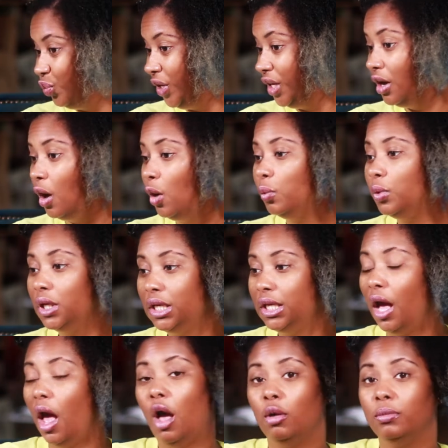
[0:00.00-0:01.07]
We gonna really
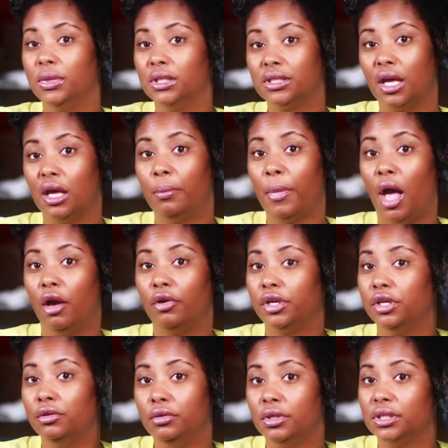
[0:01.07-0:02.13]
hope this come out
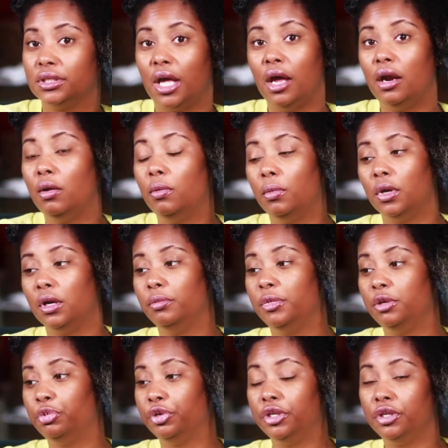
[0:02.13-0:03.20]
cute, because I don't want to
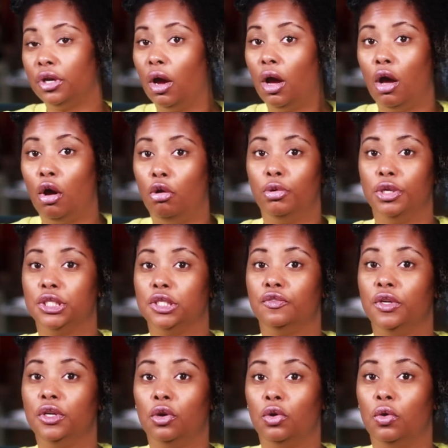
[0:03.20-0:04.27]
be putting a whole bunch of
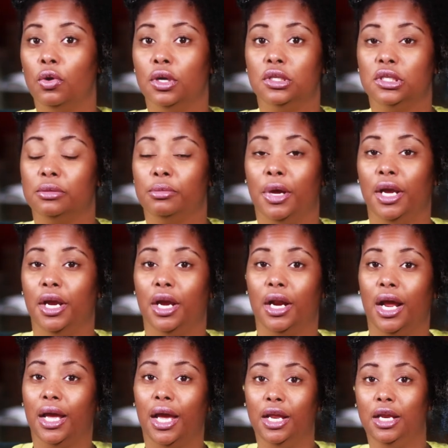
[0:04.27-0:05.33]
finger coils in my hair
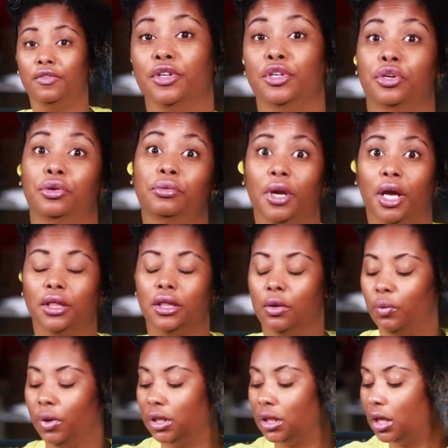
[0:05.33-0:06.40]
and I can't even do
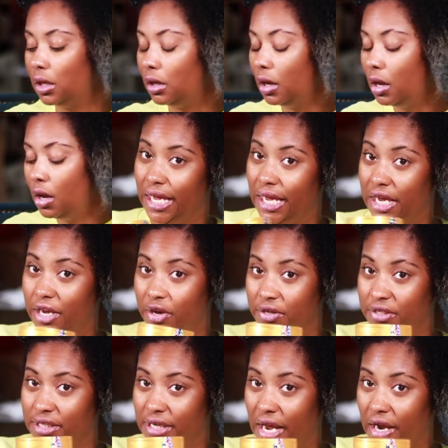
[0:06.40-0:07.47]
nothing with it.
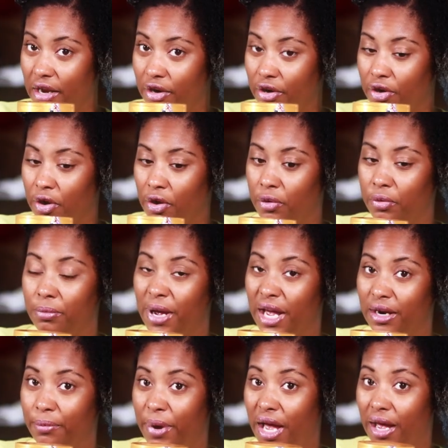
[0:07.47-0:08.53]
Eco Styler Gold. We
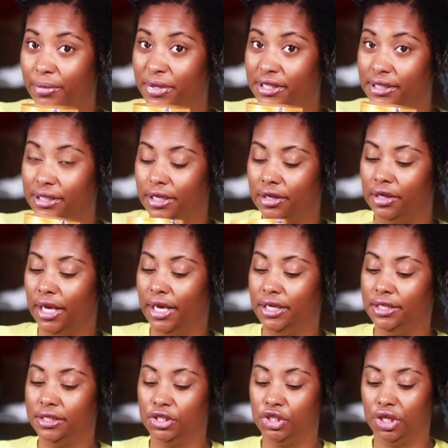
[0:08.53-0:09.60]
about to pop the seal,
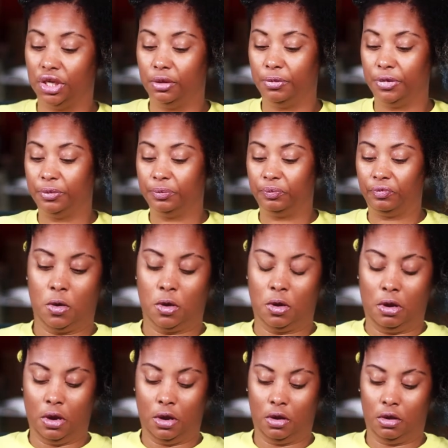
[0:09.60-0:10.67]
ladies and gentlemen.
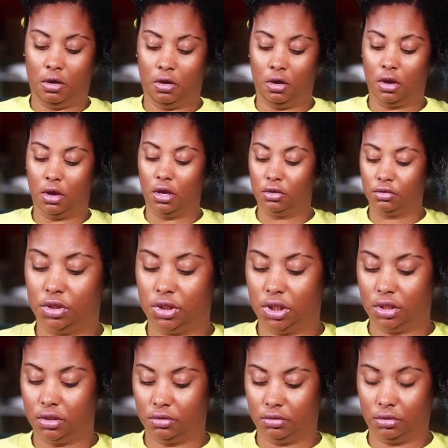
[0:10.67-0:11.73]
Oh
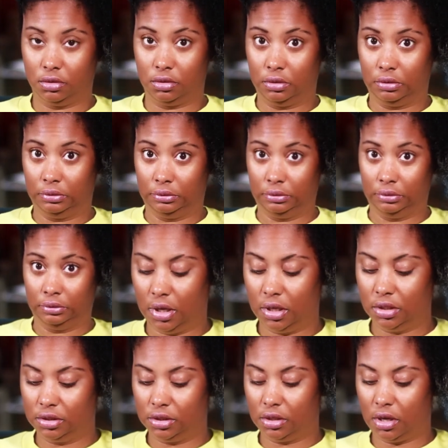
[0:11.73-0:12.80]
shit.
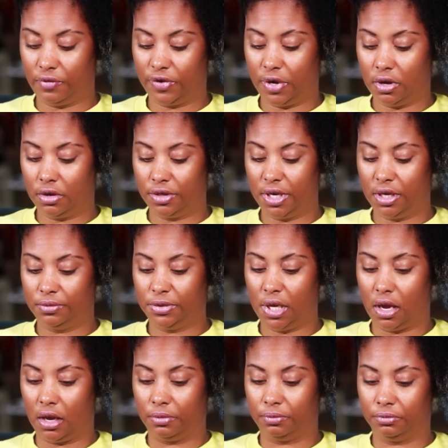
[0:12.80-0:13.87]
I'm gonna take off the whole damn
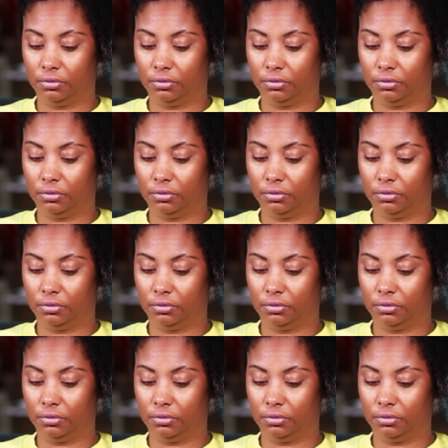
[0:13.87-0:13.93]
top.